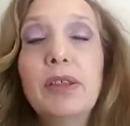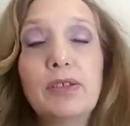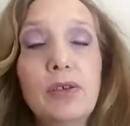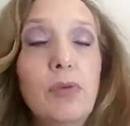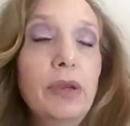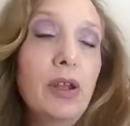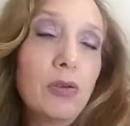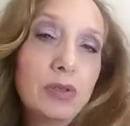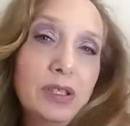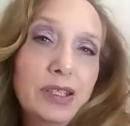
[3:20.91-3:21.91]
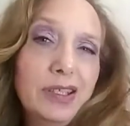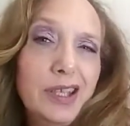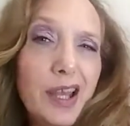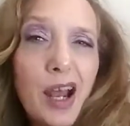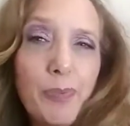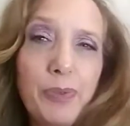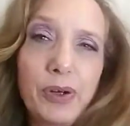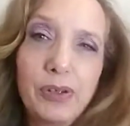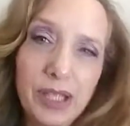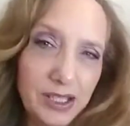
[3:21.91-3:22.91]
And so we don't get up
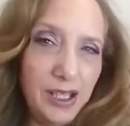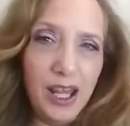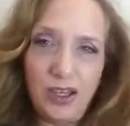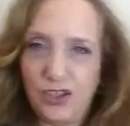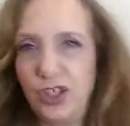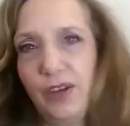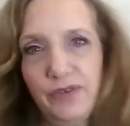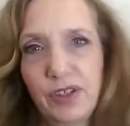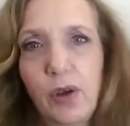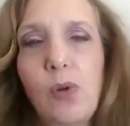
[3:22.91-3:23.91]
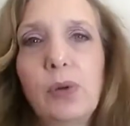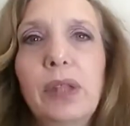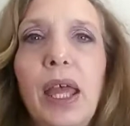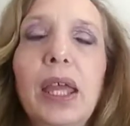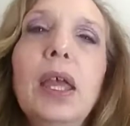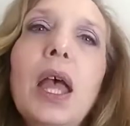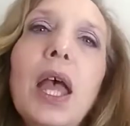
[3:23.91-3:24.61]
early, and then that shifts the whole day.